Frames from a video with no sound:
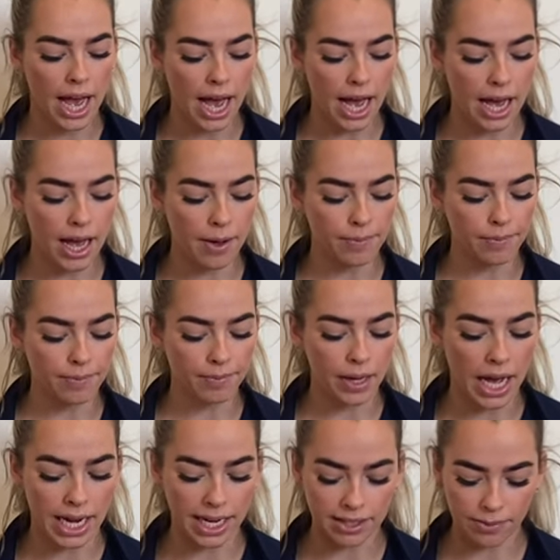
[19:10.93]
And
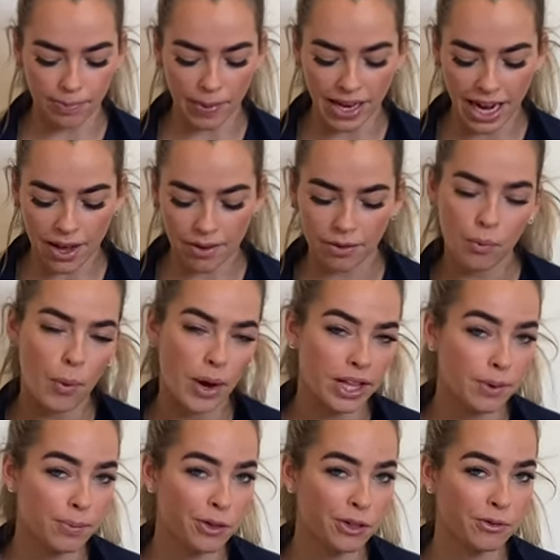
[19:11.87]
it's made out of a
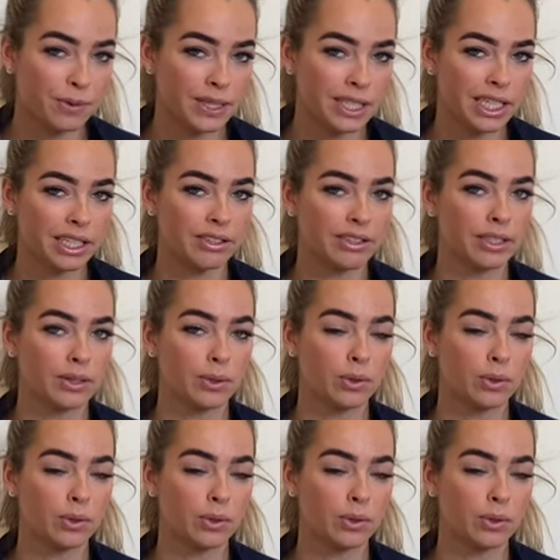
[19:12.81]
weatherproof material,